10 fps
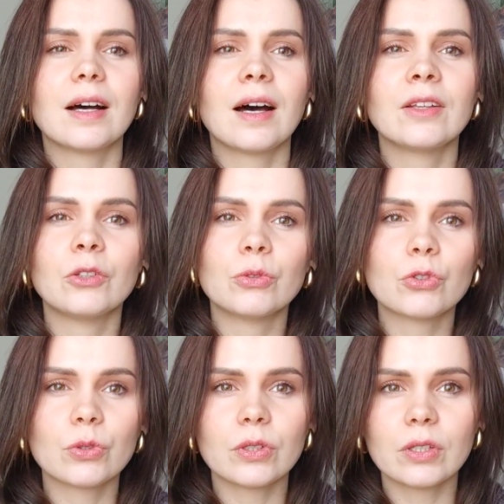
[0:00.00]

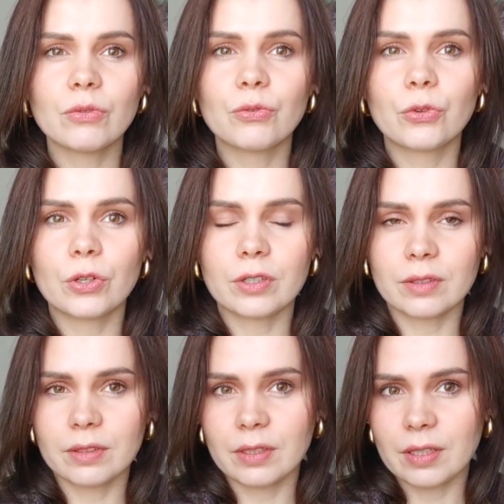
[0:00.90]
unusual
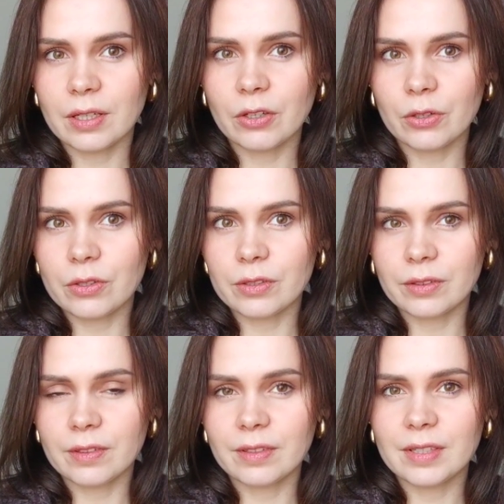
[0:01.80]
for
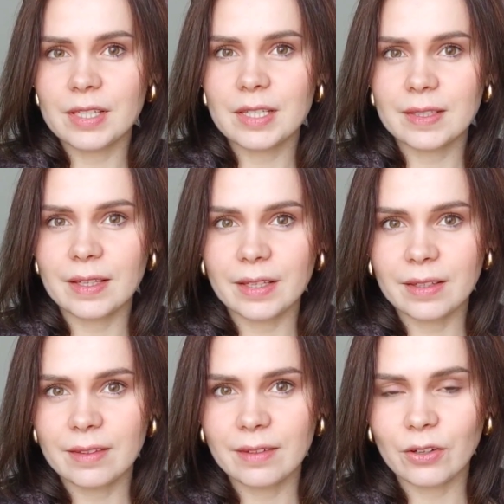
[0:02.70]
current
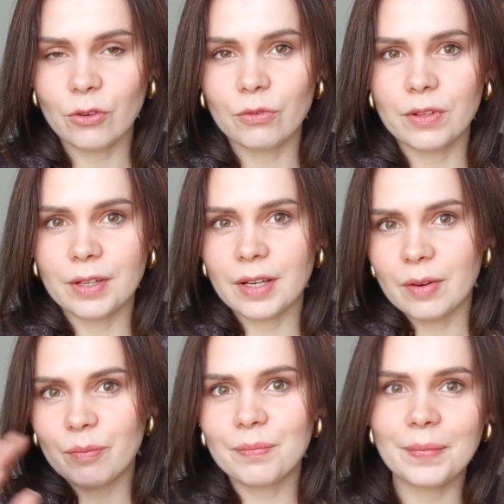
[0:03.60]
state of
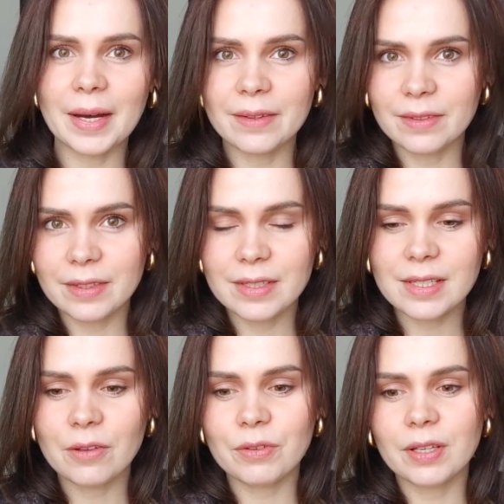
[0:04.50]
the
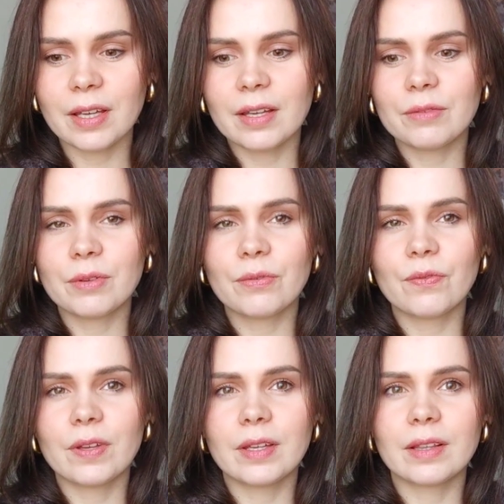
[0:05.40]
patterns. I think
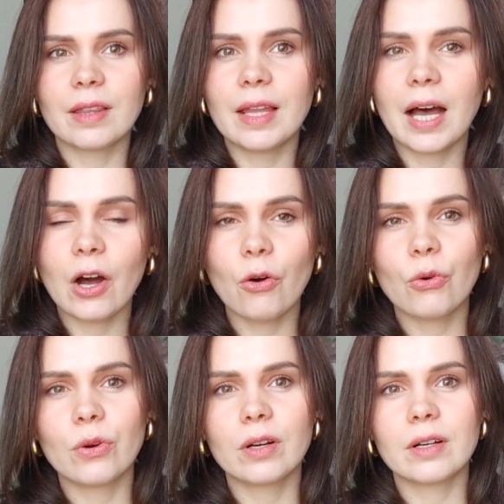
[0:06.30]
everything
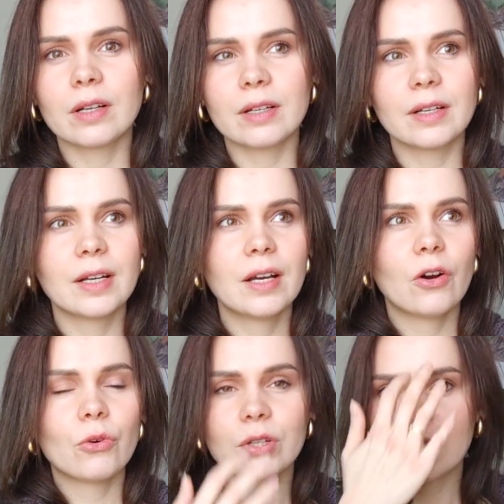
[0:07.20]
now,
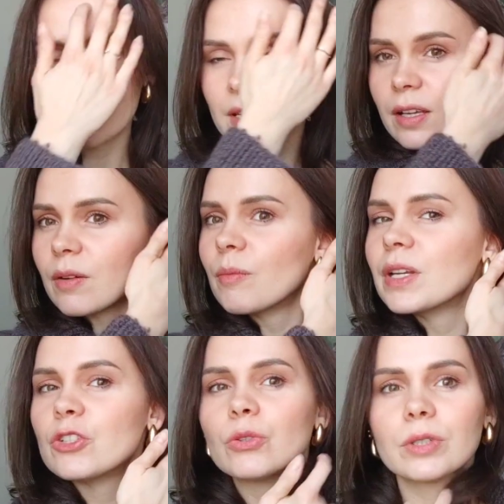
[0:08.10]
or at least like
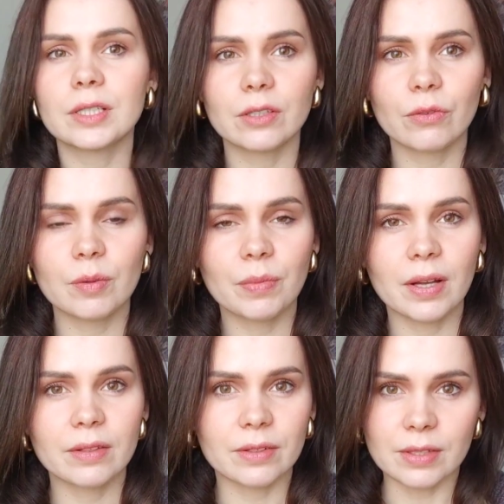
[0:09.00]
majority of the
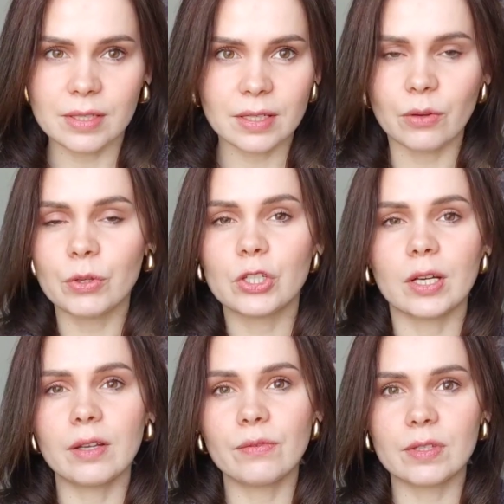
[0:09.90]
patterns, which
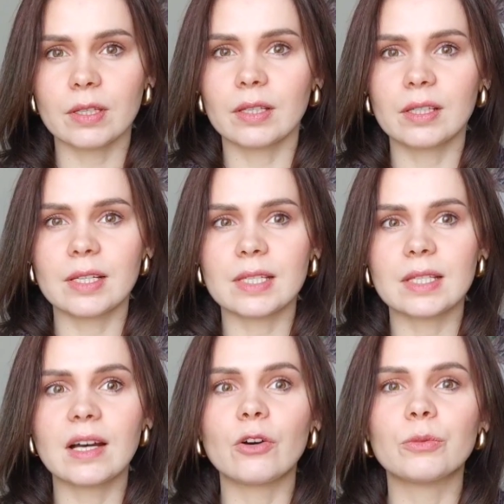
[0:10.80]
I've seen at
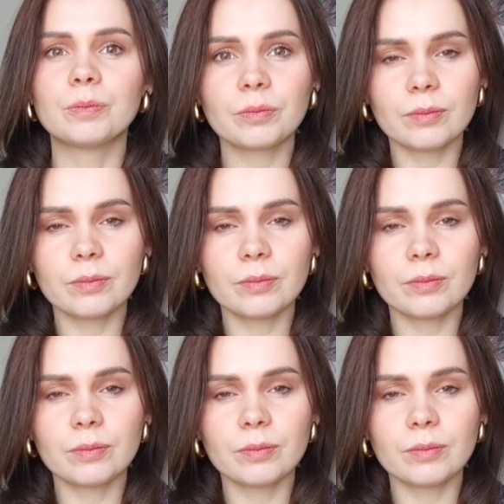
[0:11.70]
least now,